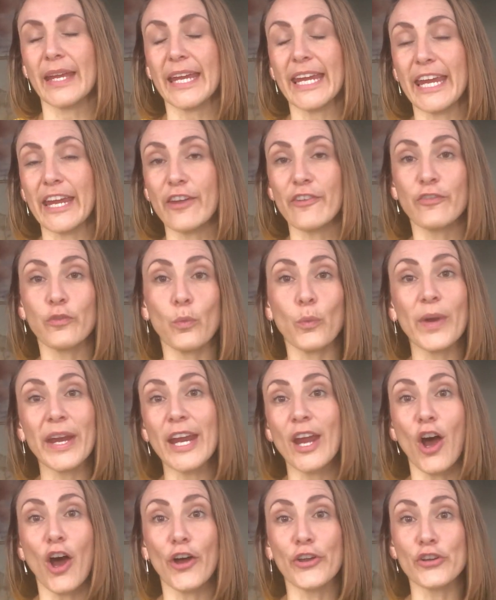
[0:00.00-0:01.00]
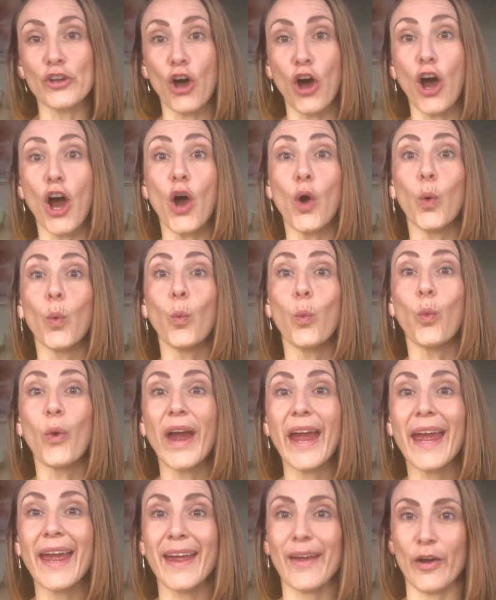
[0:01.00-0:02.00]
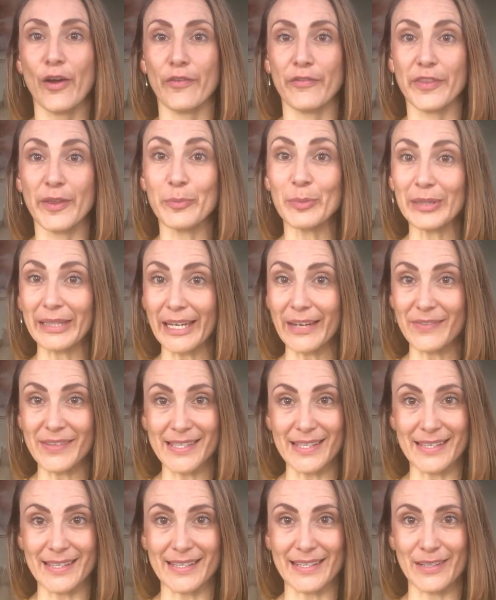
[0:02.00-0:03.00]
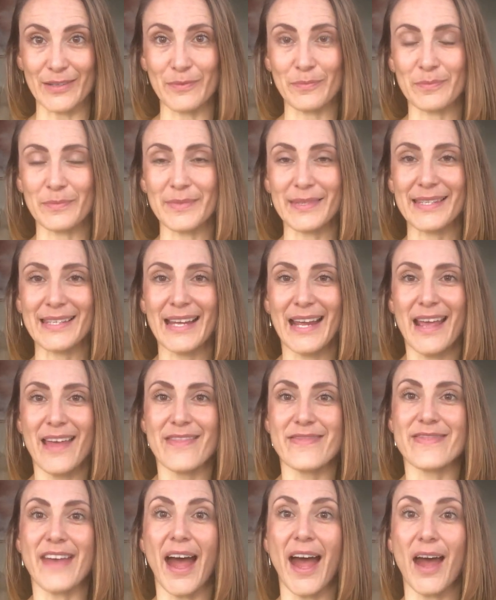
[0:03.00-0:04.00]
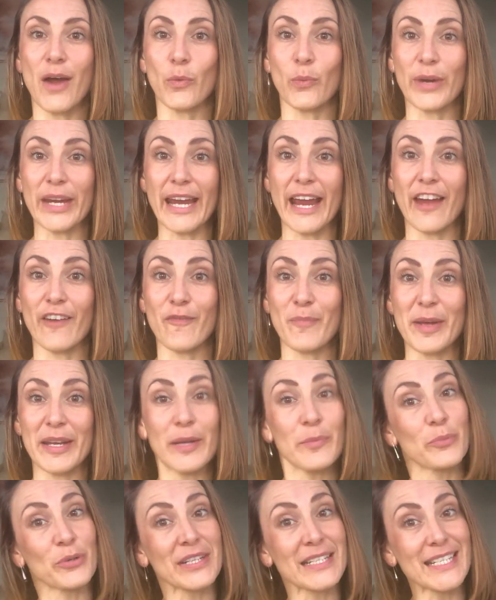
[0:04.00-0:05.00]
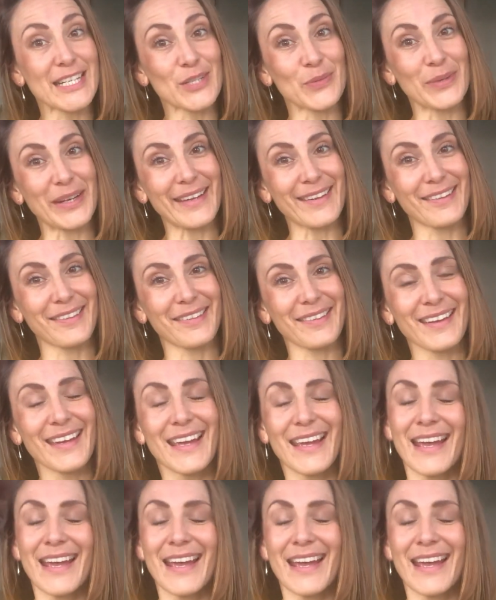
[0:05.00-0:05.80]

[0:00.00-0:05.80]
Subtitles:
if we are not aware of the belief systems that we have been imprinted with.